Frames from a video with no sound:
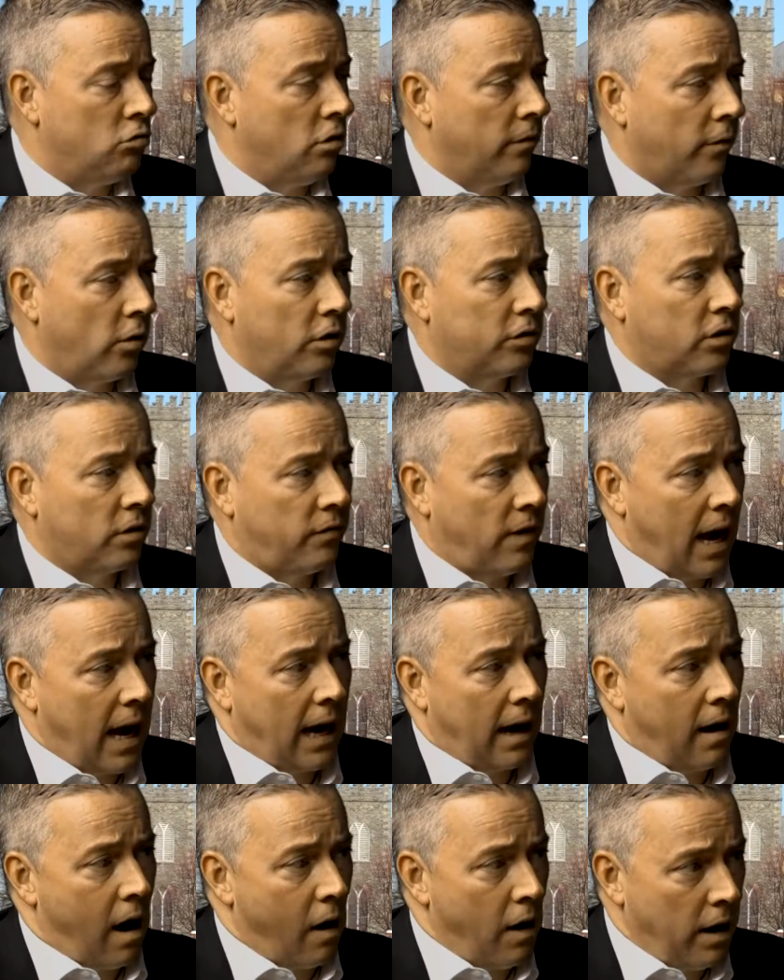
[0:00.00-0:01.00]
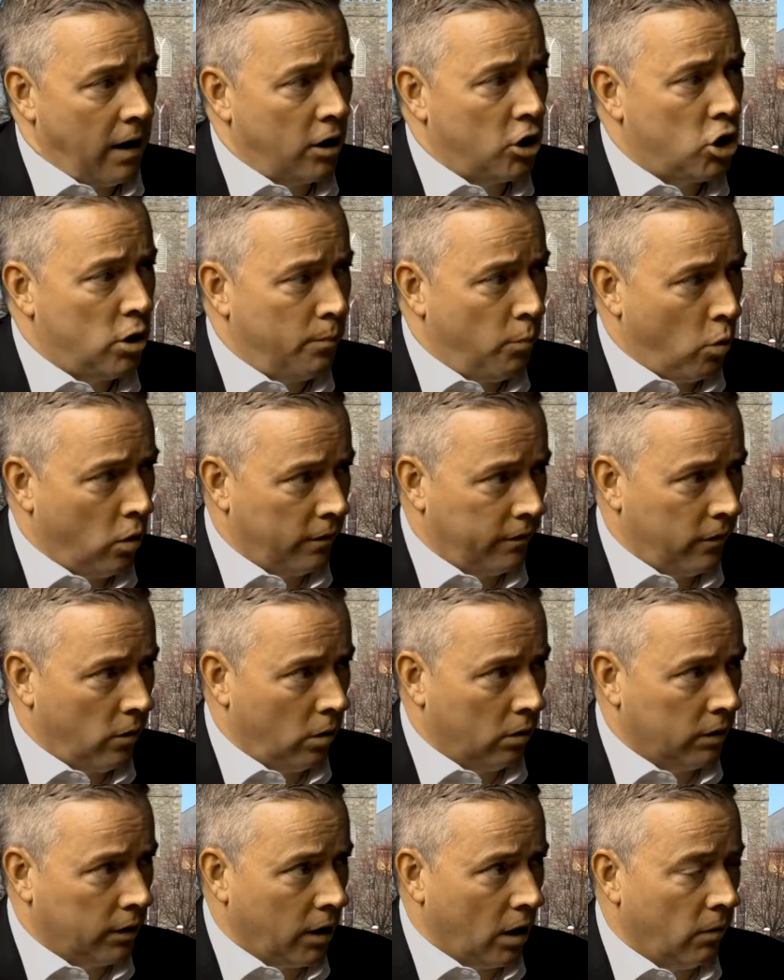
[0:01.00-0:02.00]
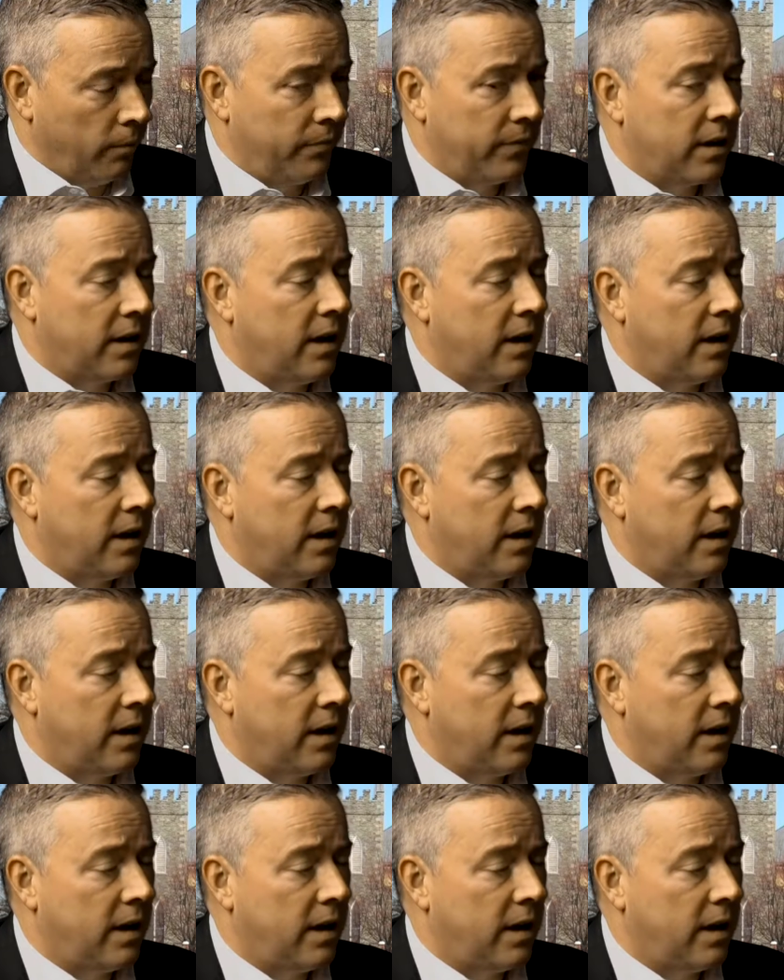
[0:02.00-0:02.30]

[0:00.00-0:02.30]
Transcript: diversify our energy portfolio,